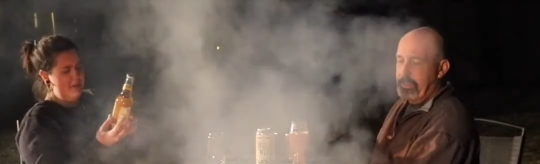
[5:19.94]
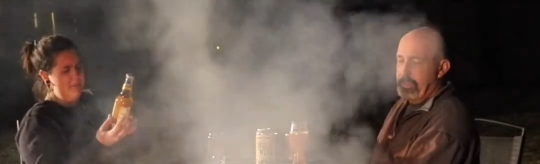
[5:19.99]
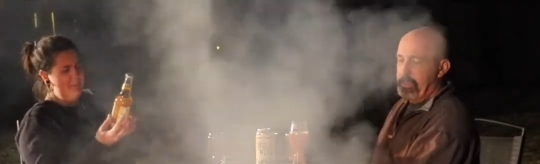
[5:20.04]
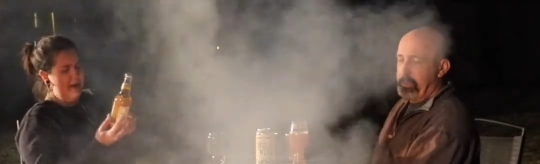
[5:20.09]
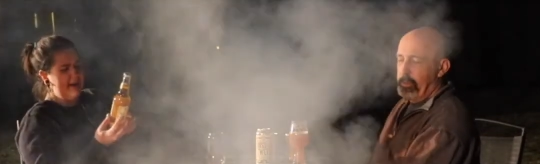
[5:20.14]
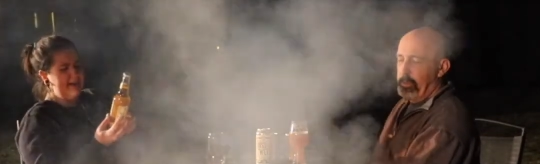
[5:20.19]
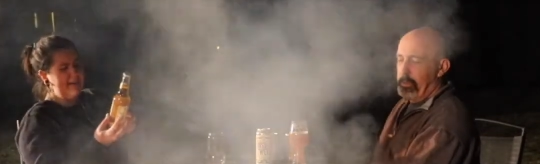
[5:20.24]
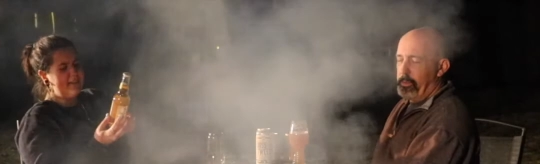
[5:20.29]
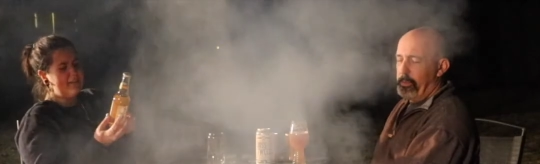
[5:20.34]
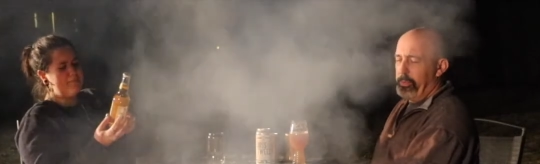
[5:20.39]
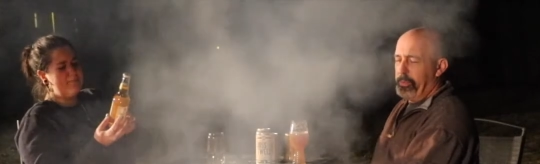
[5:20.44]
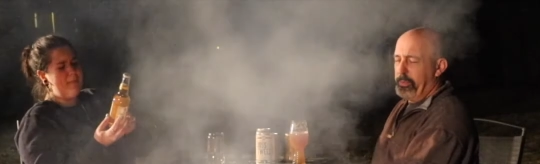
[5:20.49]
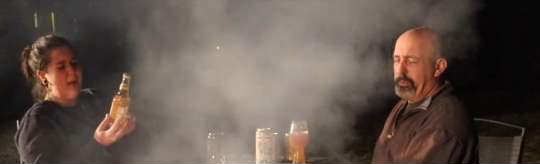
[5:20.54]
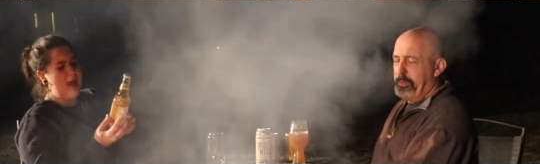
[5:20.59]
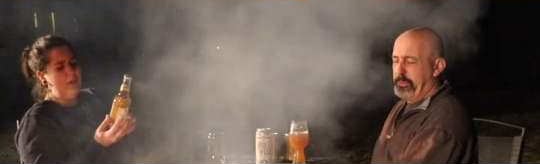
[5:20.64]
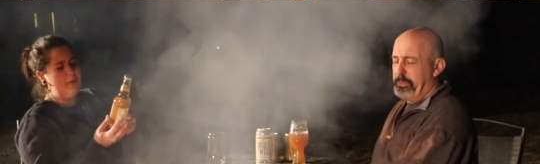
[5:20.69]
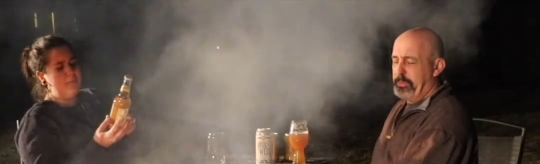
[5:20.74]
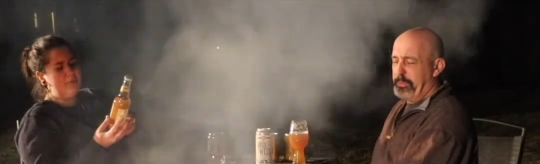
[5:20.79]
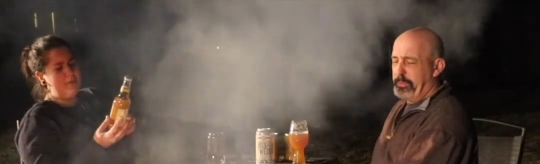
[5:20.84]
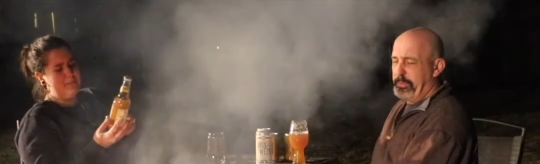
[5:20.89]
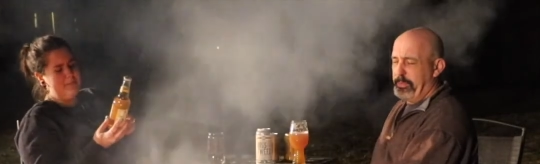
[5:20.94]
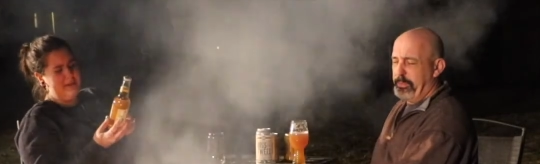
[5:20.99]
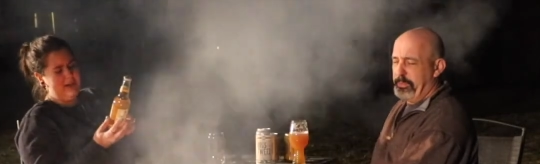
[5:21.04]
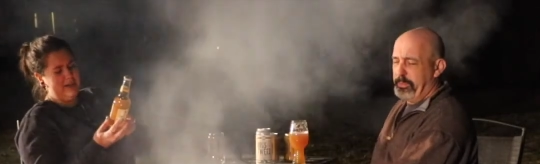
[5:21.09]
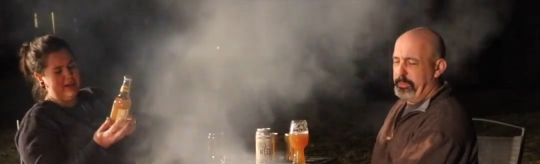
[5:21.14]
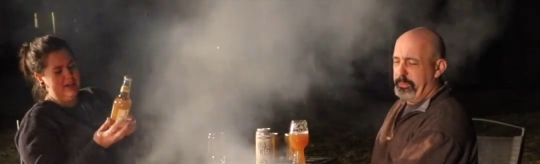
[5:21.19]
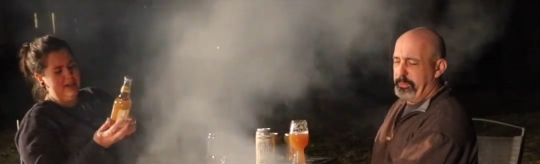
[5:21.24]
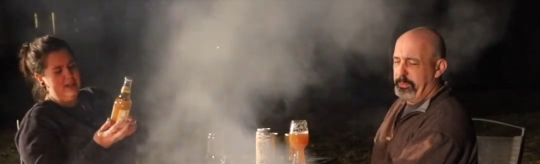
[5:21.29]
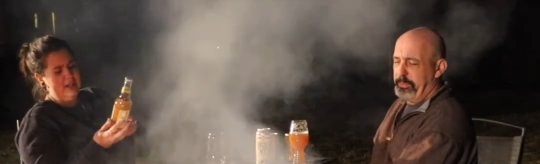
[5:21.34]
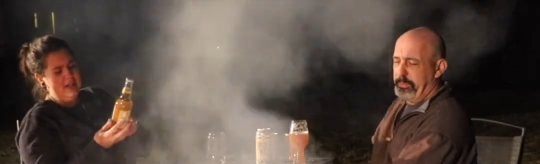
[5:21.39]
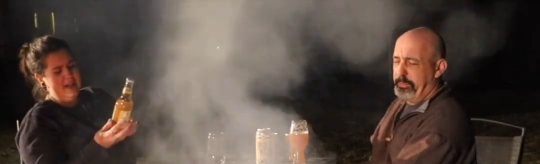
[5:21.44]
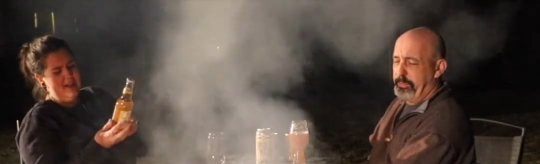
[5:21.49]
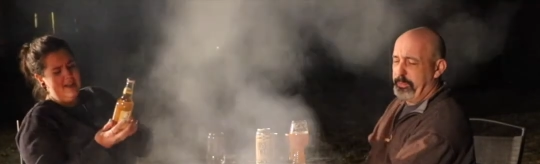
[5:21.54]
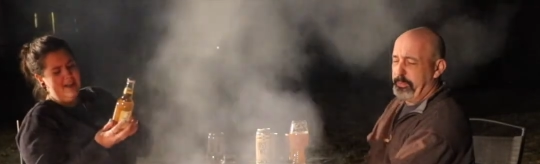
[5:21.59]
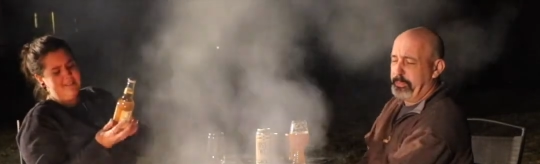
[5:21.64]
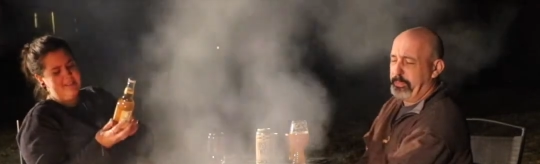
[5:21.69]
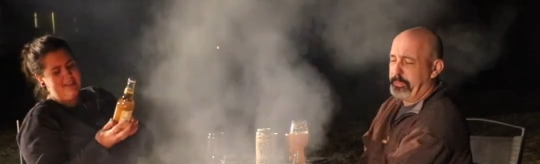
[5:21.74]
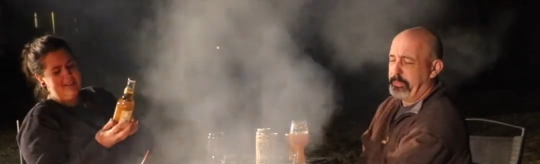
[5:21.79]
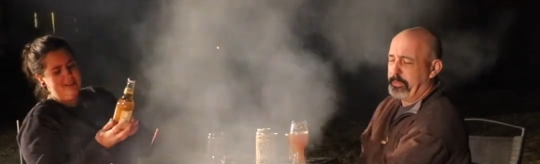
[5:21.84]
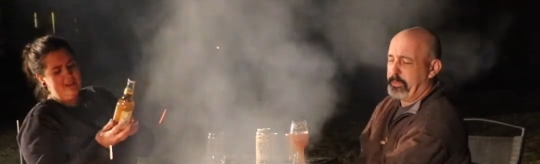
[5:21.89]
Speaker 1: Mine is Malibu beer.
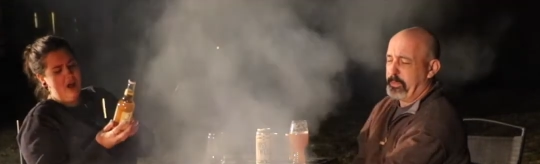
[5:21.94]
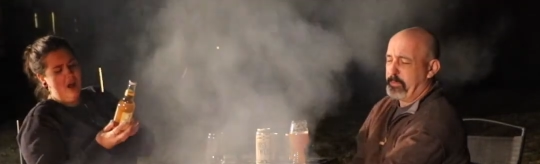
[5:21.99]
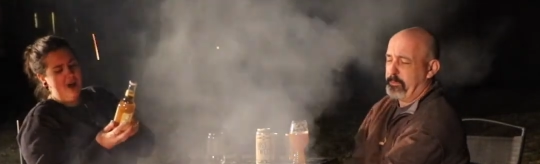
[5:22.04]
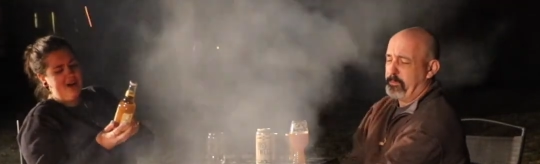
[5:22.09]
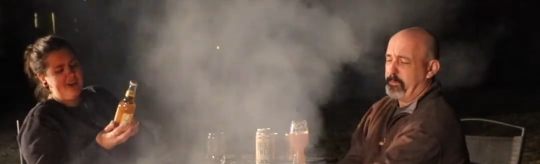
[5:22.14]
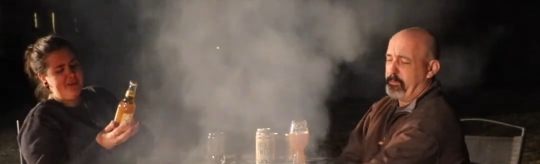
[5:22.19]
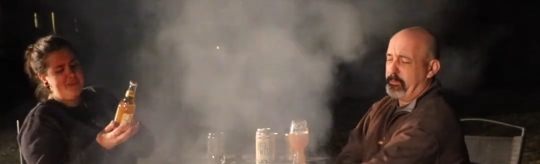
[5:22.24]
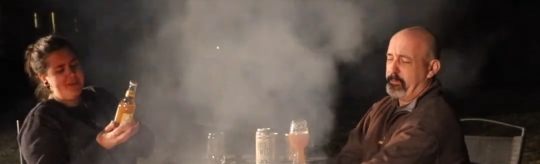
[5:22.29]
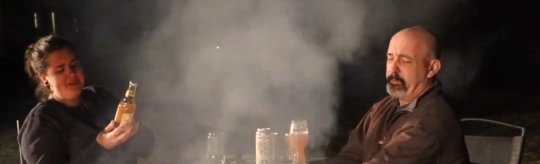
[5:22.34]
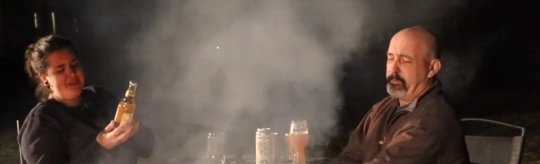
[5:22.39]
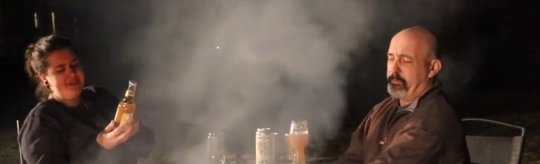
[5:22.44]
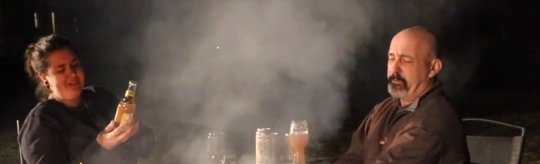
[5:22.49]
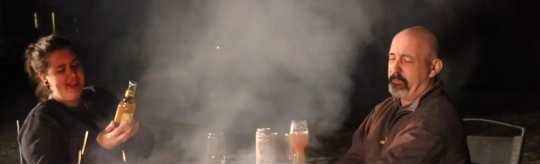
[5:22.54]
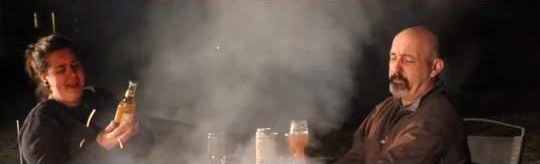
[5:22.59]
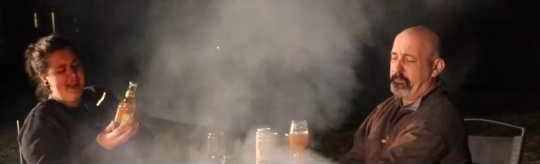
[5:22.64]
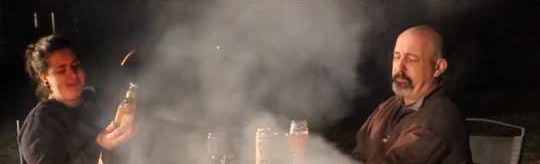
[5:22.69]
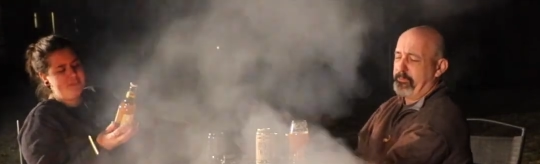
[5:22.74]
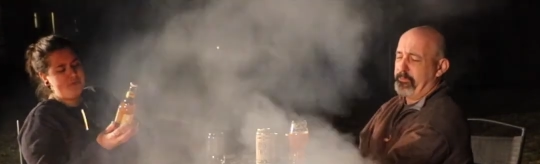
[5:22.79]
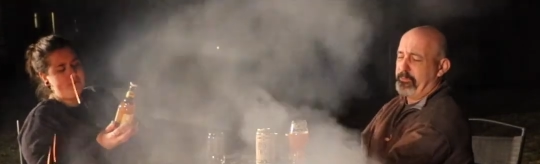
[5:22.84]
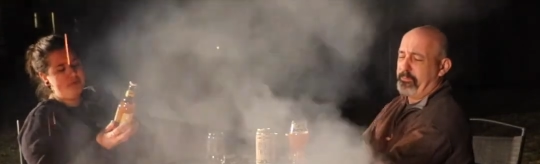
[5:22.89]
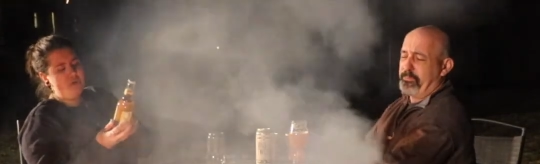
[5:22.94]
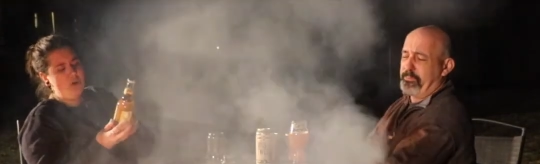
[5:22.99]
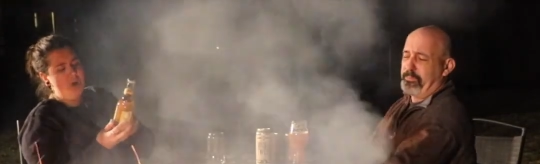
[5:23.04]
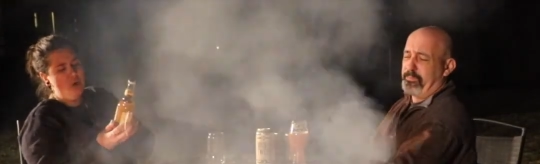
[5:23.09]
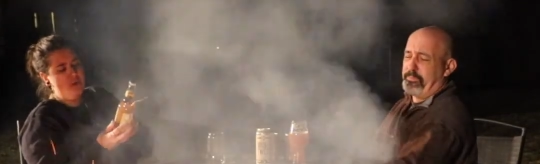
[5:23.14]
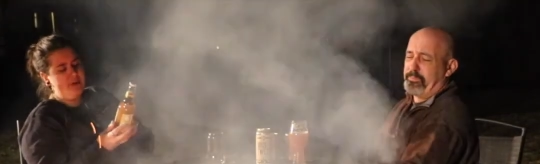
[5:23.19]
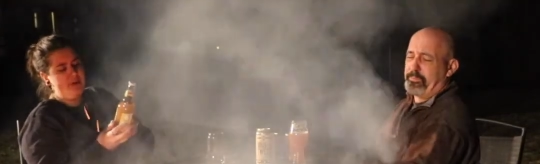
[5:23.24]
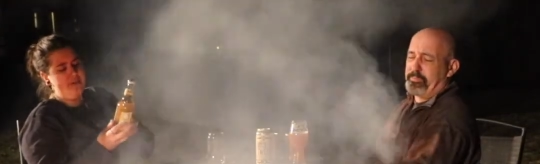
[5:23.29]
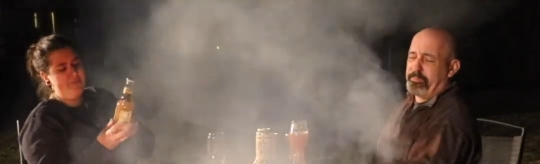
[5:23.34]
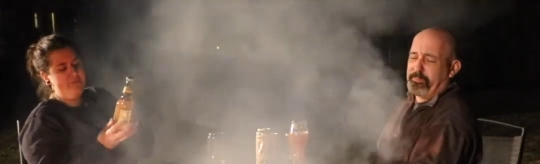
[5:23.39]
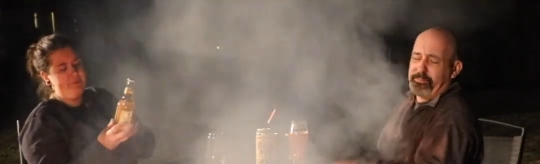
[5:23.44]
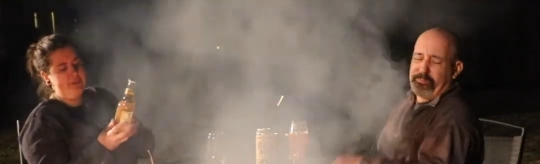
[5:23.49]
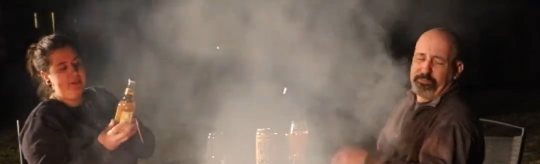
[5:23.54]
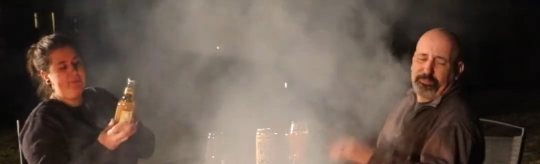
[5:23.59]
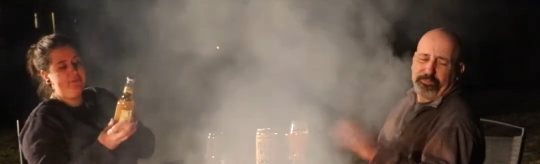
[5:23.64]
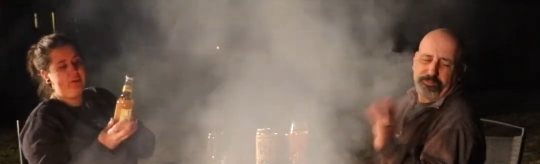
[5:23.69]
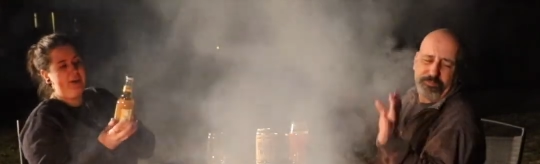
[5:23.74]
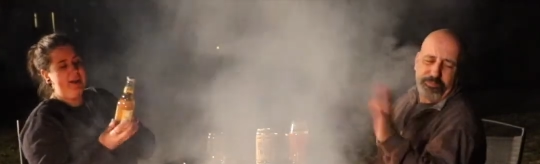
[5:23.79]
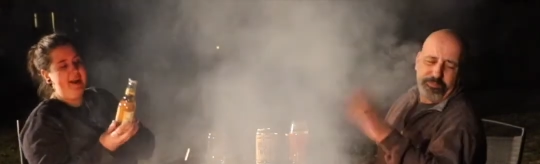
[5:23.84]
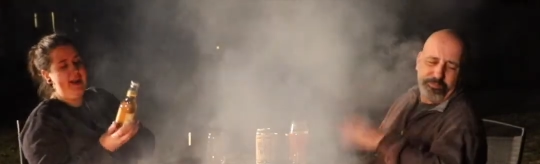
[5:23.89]
The lager with natural coconut
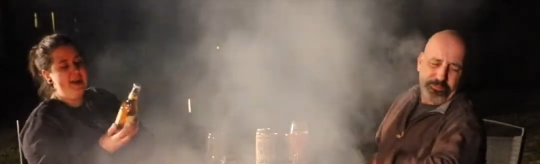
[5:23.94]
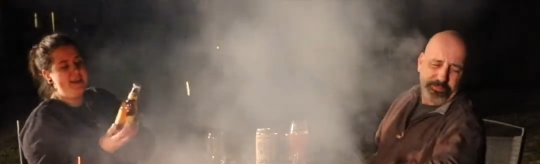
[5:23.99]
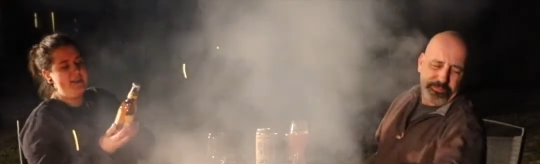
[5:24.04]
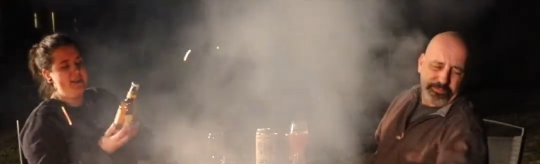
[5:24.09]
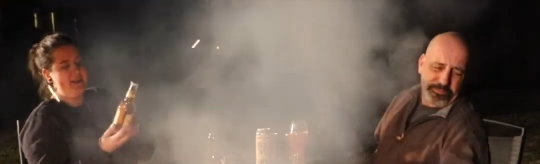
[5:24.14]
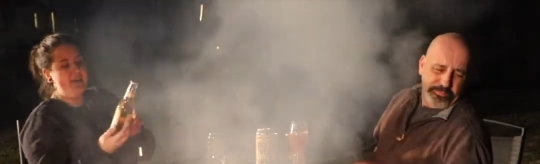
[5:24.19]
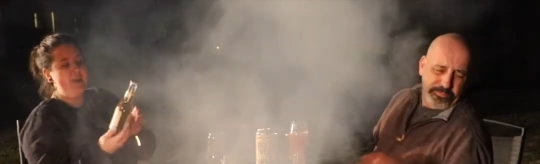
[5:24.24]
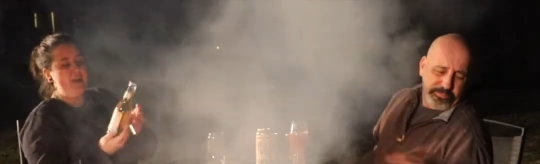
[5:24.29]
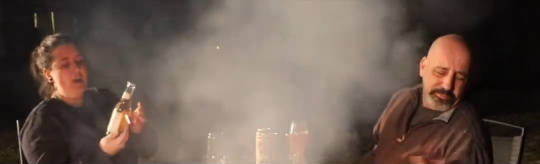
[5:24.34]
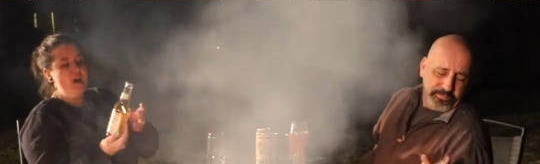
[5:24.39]
flavor added.